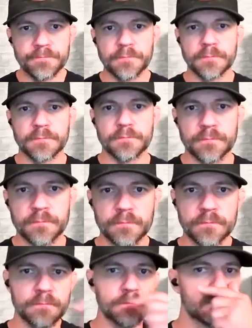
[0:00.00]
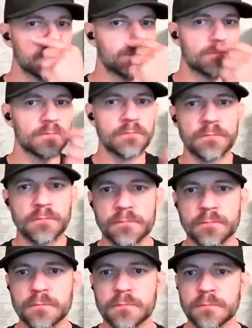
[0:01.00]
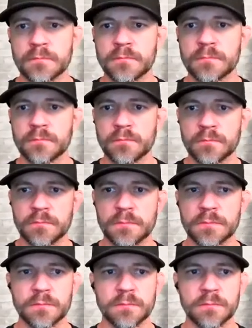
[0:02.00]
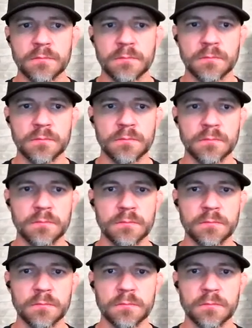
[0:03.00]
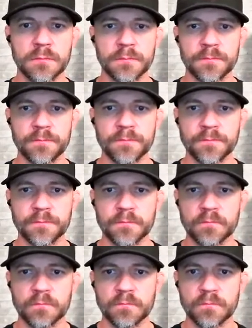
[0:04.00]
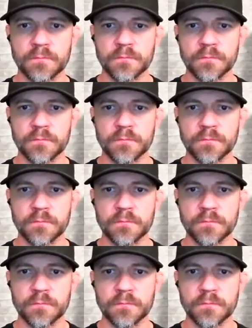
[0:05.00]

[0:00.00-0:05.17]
This person isn't speaking.